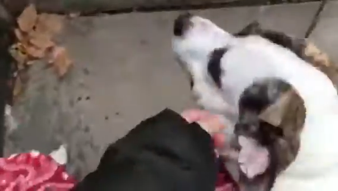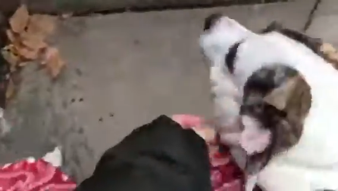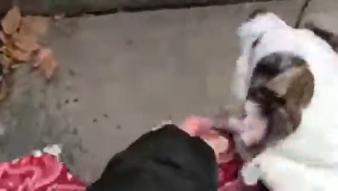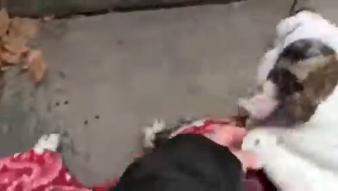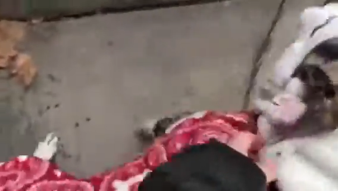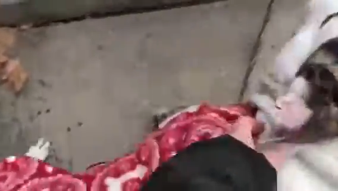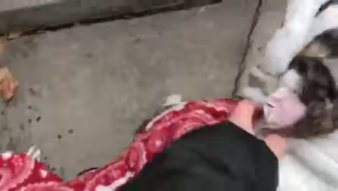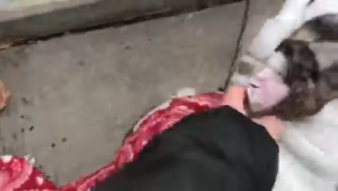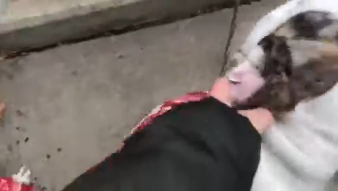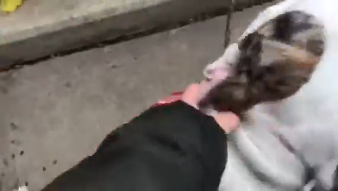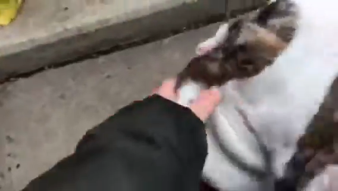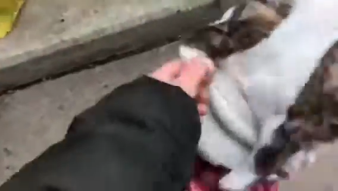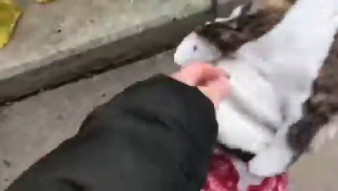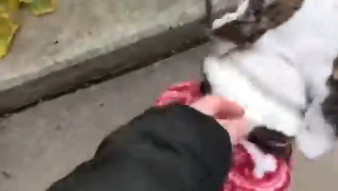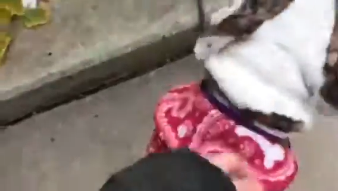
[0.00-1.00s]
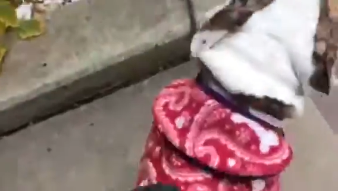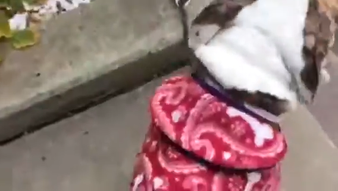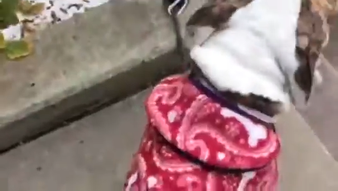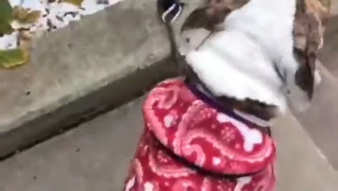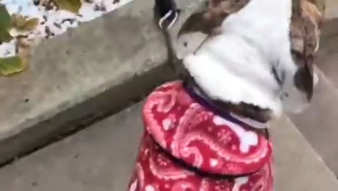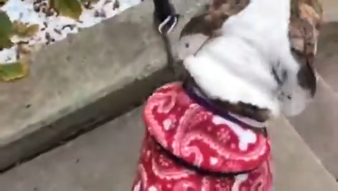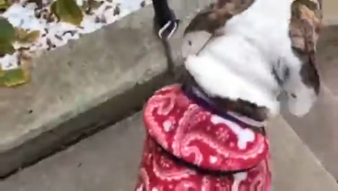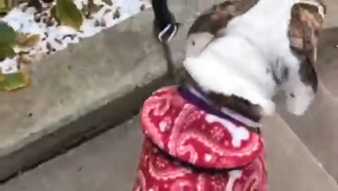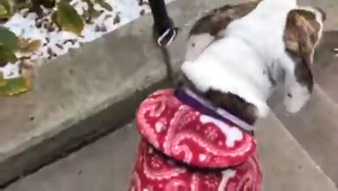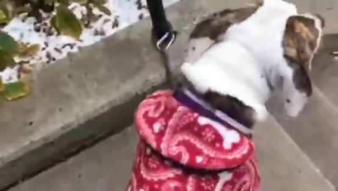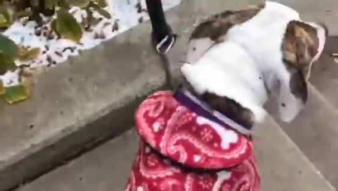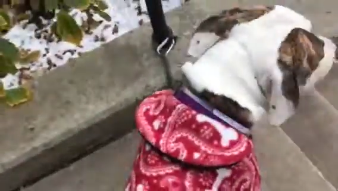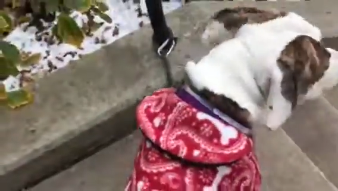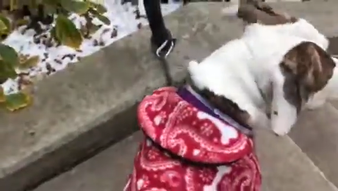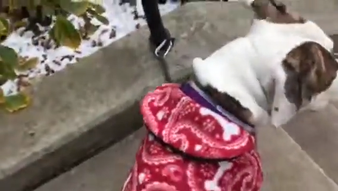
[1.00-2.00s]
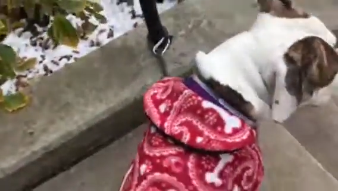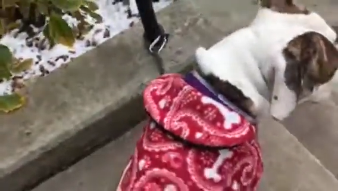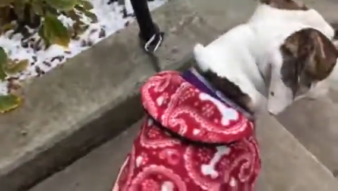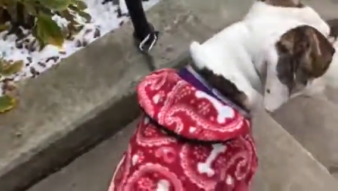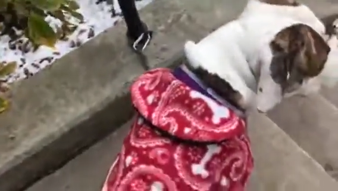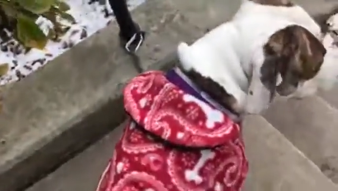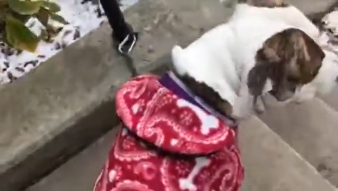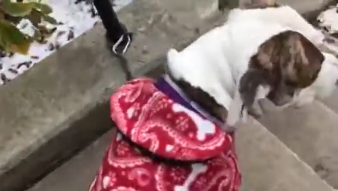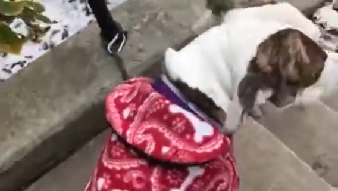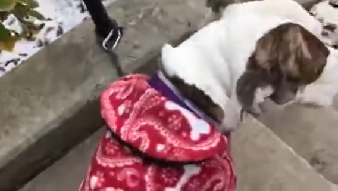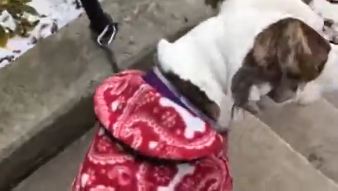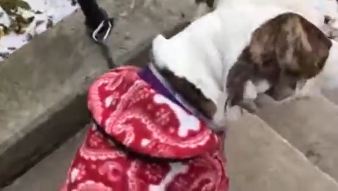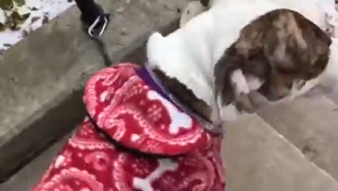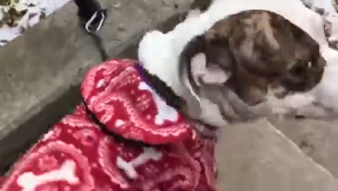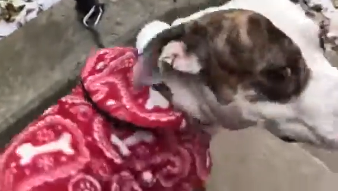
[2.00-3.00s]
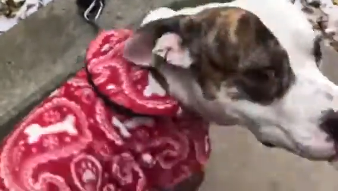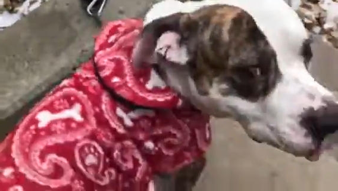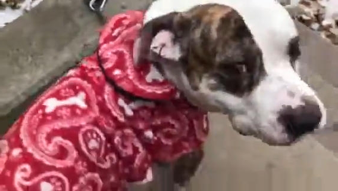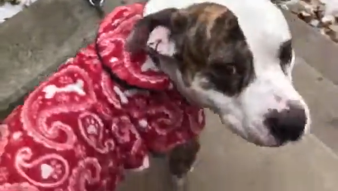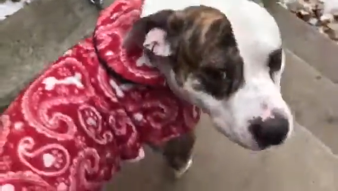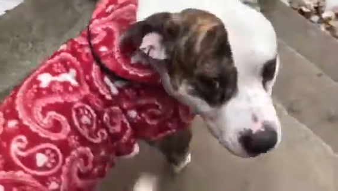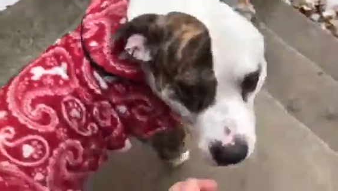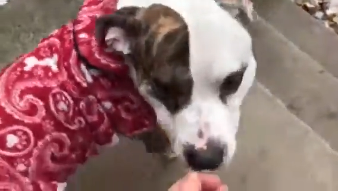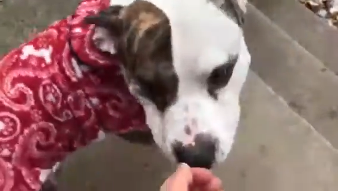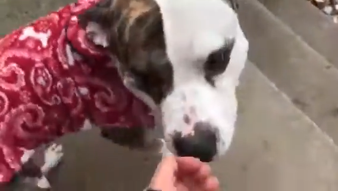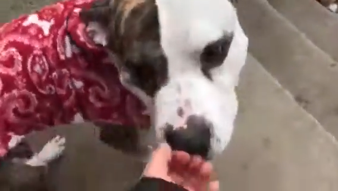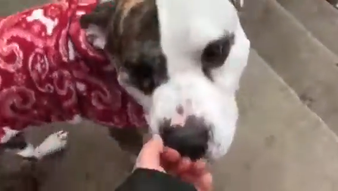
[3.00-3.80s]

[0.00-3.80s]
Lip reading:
(no speaker visible)